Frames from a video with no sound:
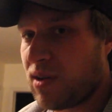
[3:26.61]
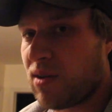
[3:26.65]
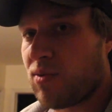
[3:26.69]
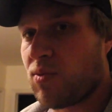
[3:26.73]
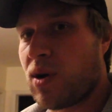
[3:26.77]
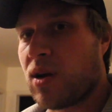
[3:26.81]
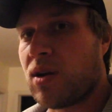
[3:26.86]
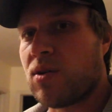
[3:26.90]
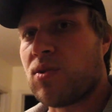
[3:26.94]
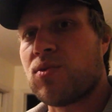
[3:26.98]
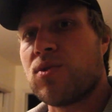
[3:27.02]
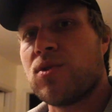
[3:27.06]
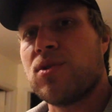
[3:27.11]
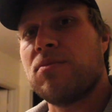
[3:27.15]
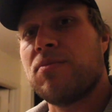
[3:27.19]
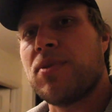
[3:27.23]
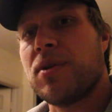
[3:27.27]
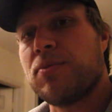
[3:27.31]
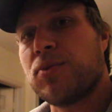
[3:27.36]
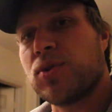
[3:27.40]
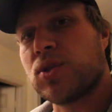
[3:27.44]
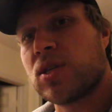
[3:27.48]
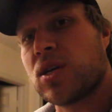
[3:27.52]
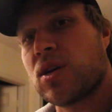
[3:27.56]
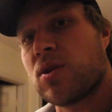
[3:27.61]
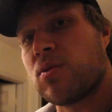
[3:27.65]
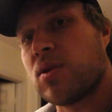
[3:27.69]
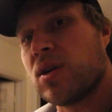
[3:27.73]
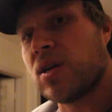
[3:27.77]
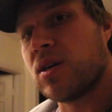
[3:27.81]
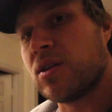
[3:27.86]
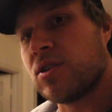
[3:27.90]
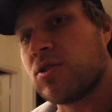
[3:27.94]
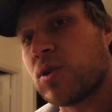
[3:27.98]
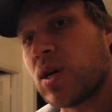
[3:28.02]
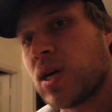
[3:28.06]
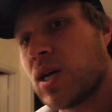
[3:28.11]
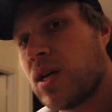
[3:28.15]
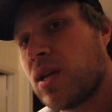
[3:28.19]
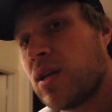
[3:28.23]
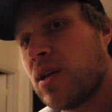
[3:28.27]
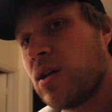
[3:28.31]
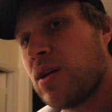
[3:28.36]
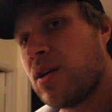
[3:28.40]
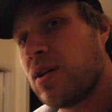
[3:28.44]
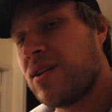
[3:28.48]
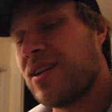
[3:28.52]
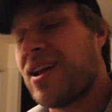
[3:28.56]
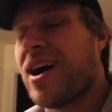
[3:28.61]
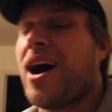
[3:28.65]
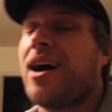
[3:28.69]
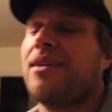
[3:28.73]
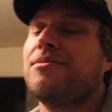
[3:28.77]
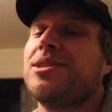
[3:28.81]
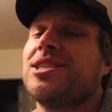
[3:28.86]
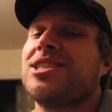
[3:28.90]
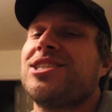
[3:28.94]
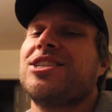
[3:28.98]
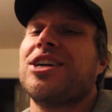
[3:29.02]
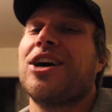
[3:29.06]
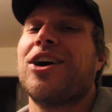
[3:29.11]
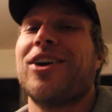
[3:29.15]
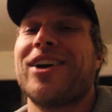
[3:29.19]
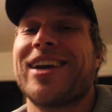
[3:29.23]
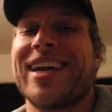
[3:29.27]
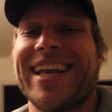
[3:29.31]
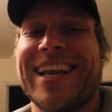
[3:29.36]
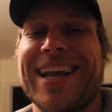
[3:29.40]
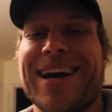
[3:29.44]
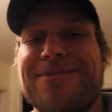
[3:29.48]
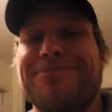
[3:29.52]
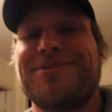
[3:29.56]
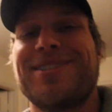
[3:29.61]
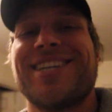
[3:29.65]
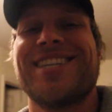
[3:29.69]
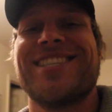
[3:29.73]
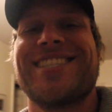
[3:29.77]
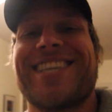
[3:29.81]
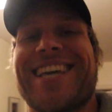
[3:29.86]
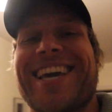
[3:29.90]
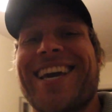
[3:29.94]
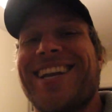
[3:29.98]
really want to ruin people's careers, right? No, I'm just joking. I'm just